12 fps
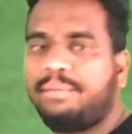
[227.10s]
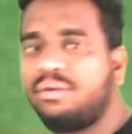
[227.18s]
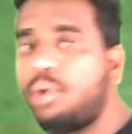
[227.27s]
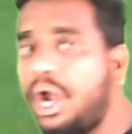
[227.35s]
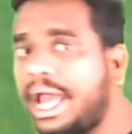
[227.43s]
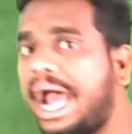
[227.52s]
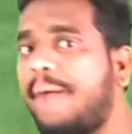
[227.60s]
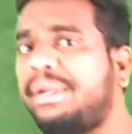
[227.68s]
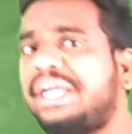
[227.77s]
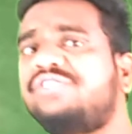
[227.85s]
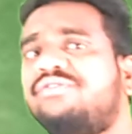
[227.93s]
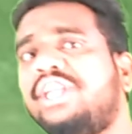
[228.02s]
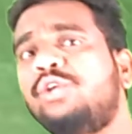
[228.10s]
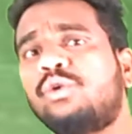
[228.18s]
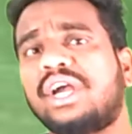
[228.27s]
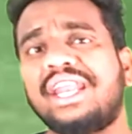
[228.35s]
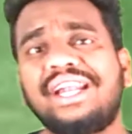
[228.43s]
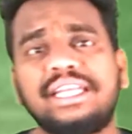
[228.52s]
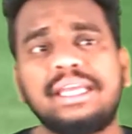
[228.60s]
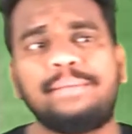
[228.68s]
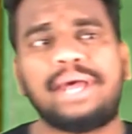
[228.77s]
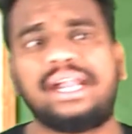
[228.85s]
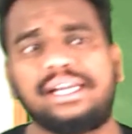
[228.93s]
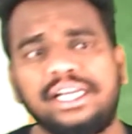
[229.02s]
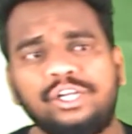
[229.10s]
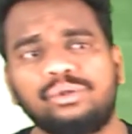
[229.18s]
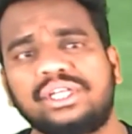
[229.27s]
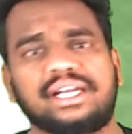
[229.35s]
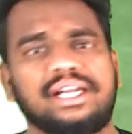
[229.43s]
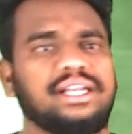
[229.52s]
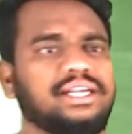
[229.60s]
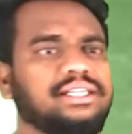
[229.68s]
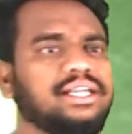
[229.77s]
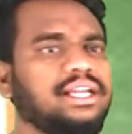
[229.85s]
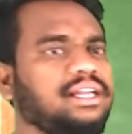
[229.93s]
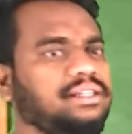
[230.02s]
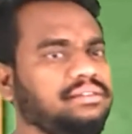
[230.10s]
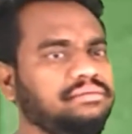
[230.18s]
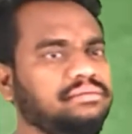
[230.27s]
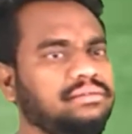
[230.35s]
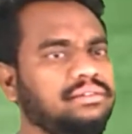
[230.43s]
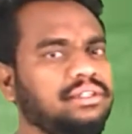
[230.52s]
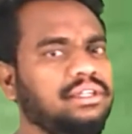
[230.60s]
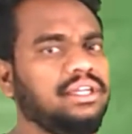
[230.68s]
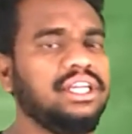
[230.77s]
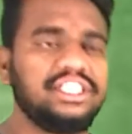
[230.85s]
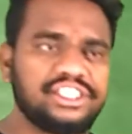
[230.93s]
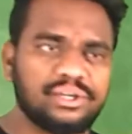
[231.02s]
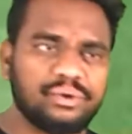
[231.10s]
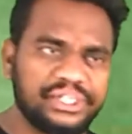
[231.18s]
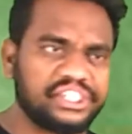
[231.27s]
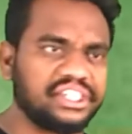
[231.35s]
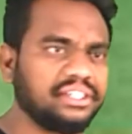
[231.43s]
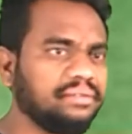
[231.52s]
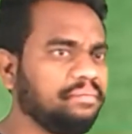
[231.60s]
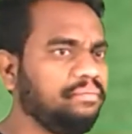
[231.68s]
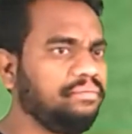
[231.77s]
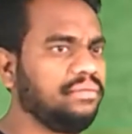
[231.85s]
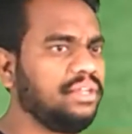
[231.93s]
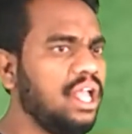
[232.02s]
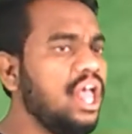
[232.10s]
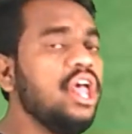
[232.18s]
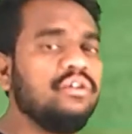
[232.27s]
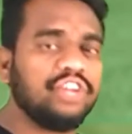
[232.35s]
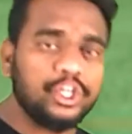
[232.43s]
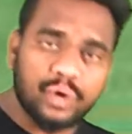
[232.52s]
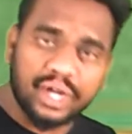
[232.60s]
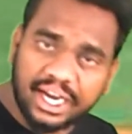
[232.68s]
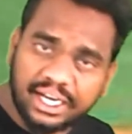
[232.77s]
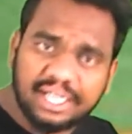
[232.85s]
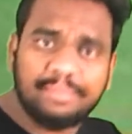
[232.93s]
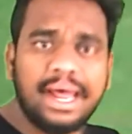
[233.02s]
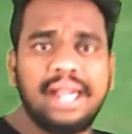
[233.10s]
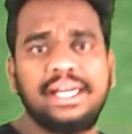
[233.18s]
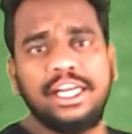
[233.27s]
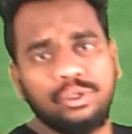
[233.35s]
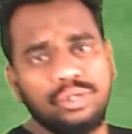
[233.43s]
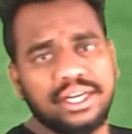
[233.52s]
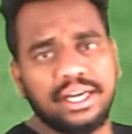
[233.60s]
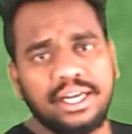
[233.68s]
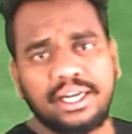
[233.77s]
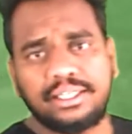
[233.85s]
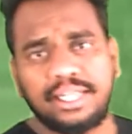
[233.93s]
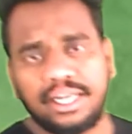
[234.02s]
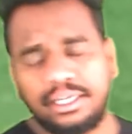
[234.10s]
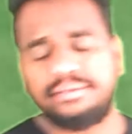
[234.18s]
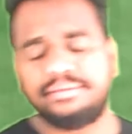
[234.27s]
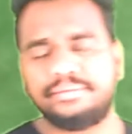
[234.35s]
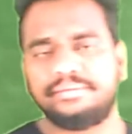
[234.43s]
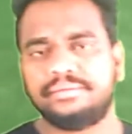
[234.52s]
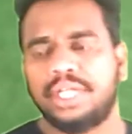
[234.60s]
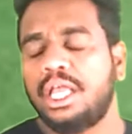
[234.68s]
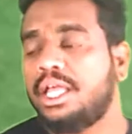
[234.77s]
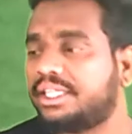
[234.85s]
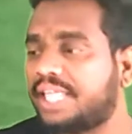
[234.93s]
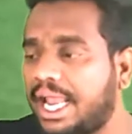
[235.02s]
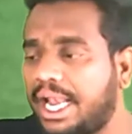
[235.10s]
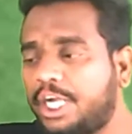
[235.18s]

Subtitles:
But what happens when you connect a battery to the conductor is a question. When you connect a battery to the conductor, the